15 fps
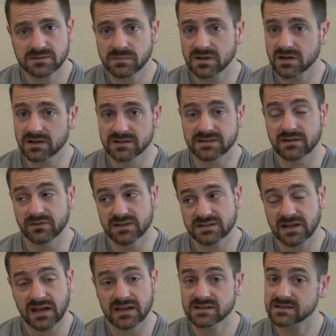because in this
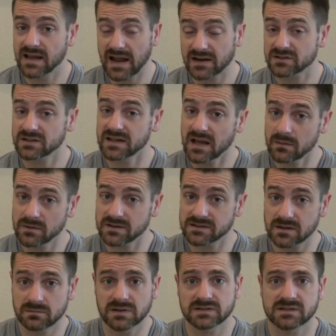case, they actually can't be the
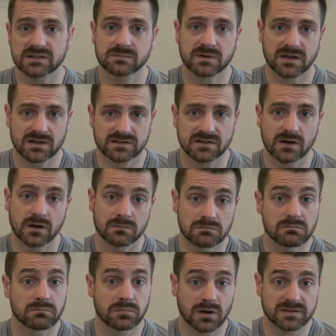same distance because they're
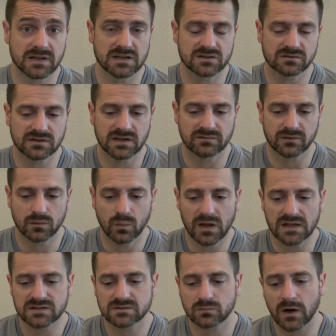potentially different
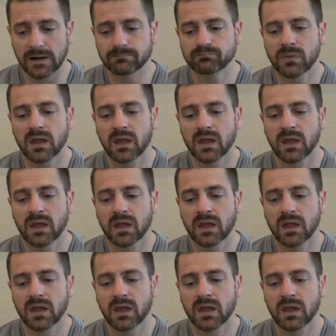weights, right?